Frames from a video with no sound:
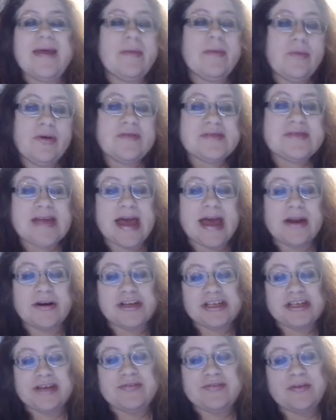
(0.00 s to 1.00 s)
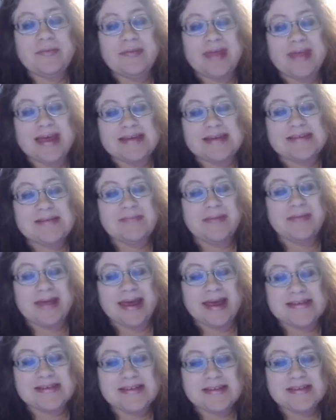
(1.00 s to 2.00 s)
moves energy from place to
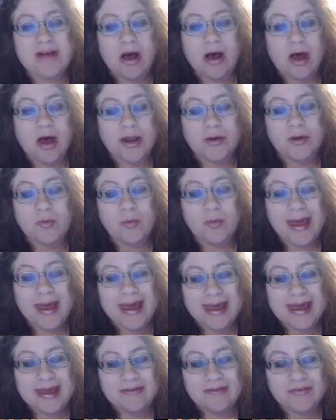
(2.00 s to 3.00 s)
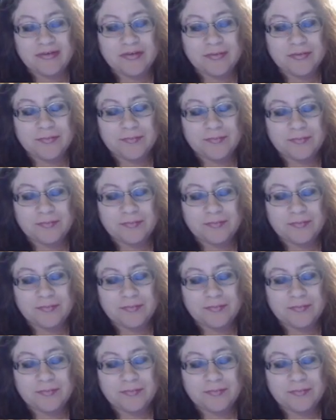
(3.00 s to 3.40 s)
place is called a wave.